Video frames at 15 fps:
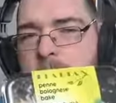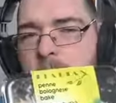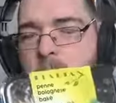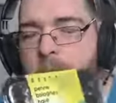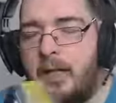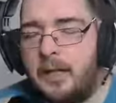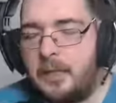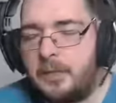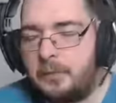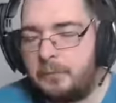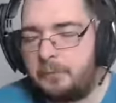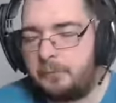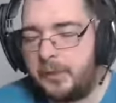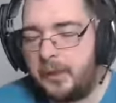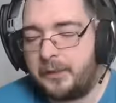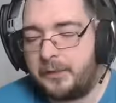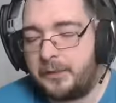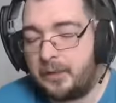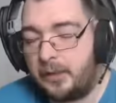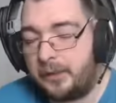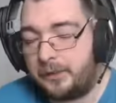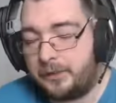I
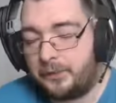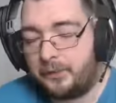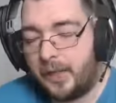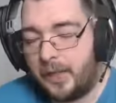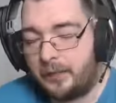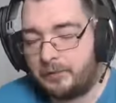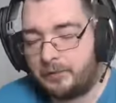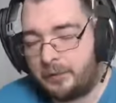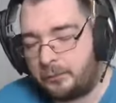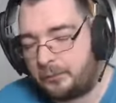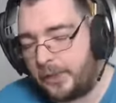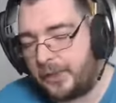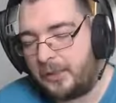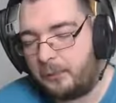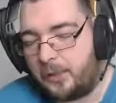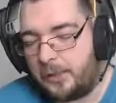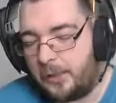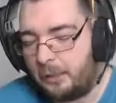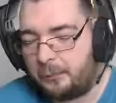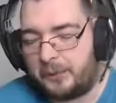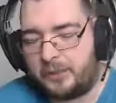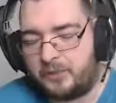do have some takeaway,
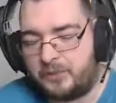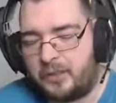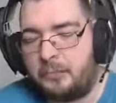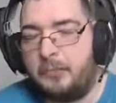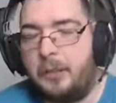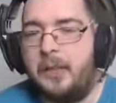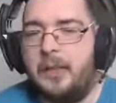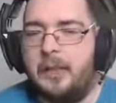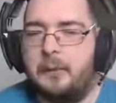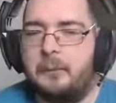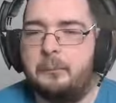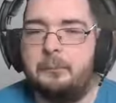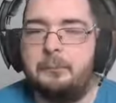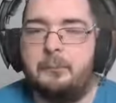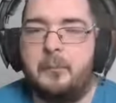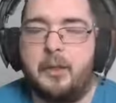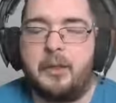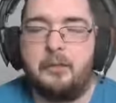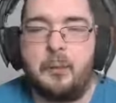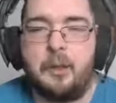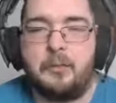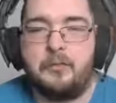I mean some
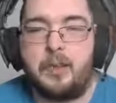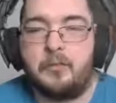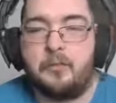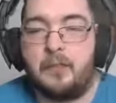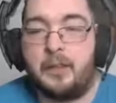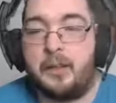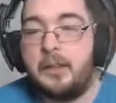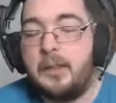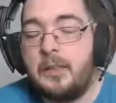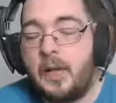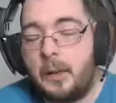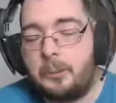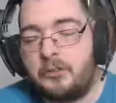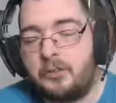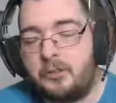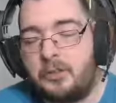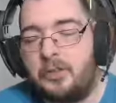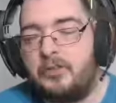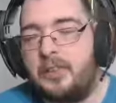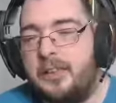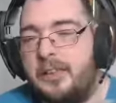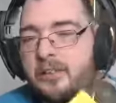microwave stuff. Up until
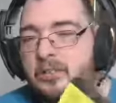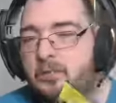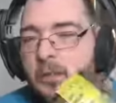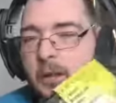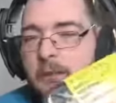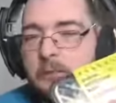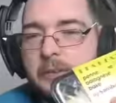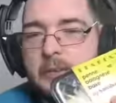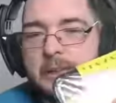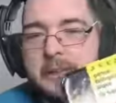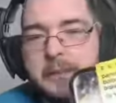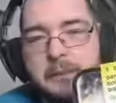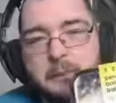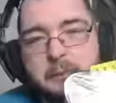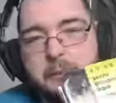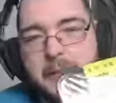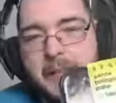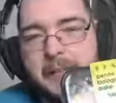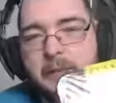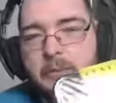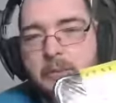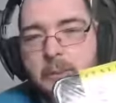recently, this is what I really
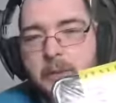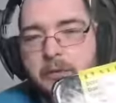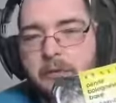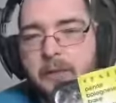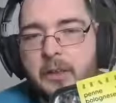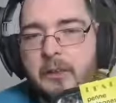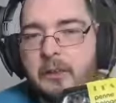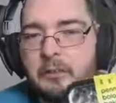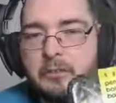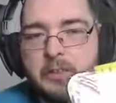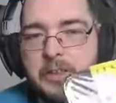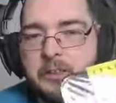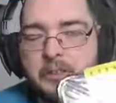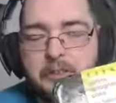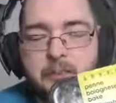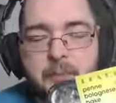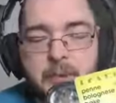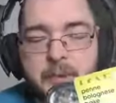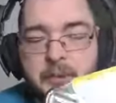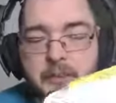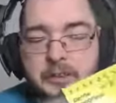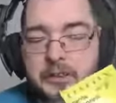tangled with. You know, it was easy for me
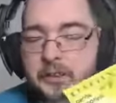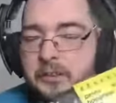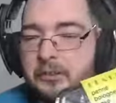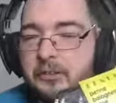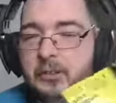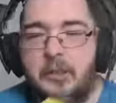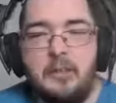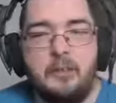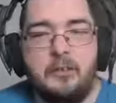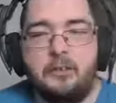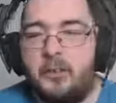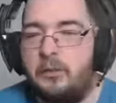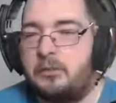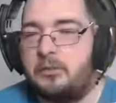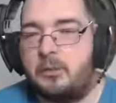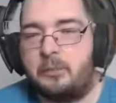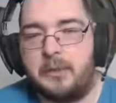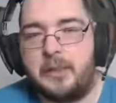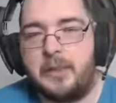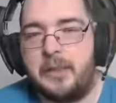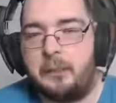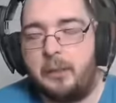to just throw
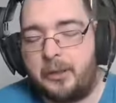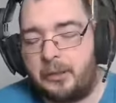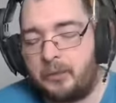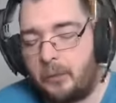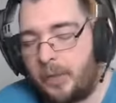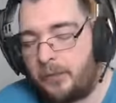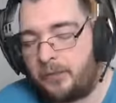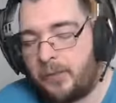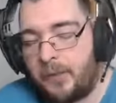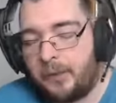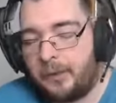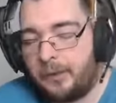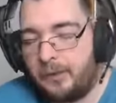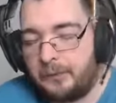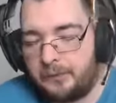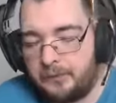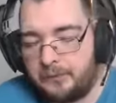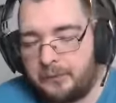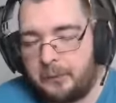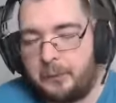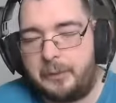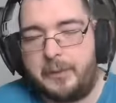something in the microwave,
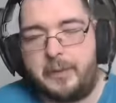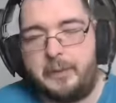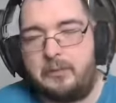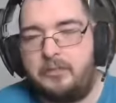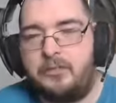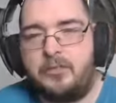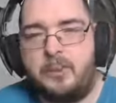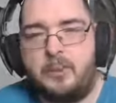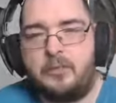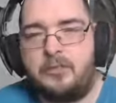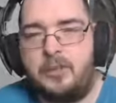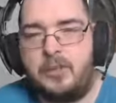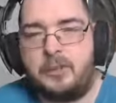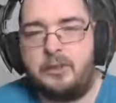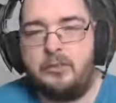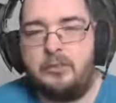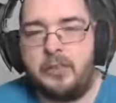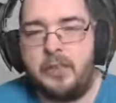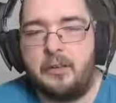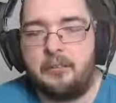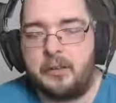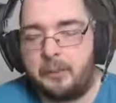and then still I started using
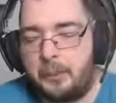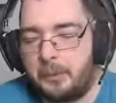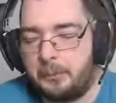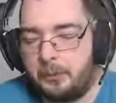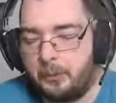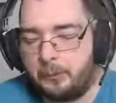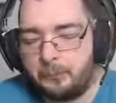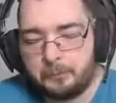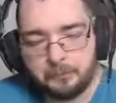the oven a bit more,